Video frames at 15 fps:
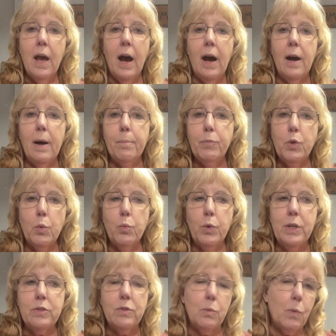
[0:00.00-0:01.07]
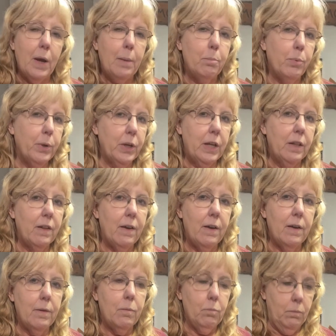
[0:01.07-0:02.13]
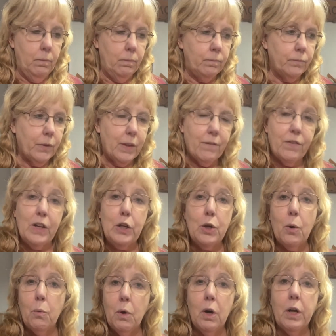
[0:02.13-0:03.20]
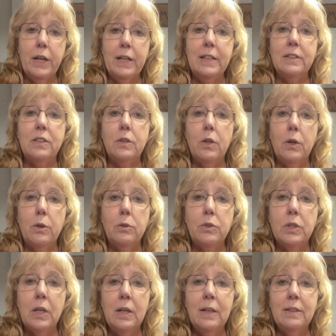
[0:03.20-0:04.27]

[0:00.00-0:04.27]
The reason why I'm putting the the video on is there's